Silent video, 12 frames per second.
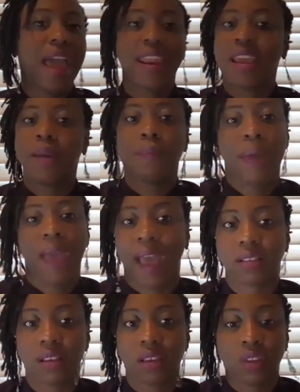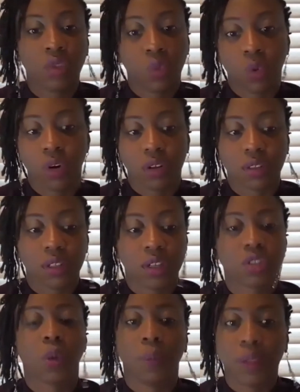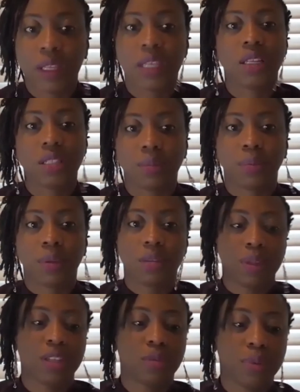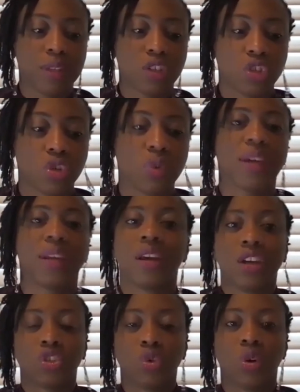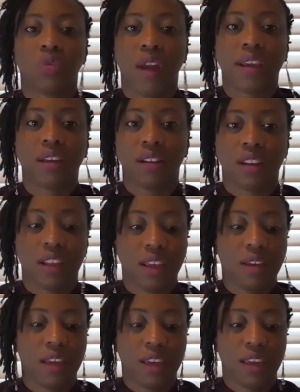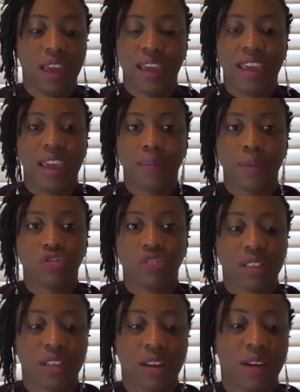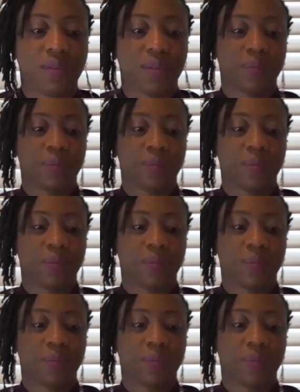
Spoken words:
and impact in the world. So please do it regularly. It can't be stressed enough.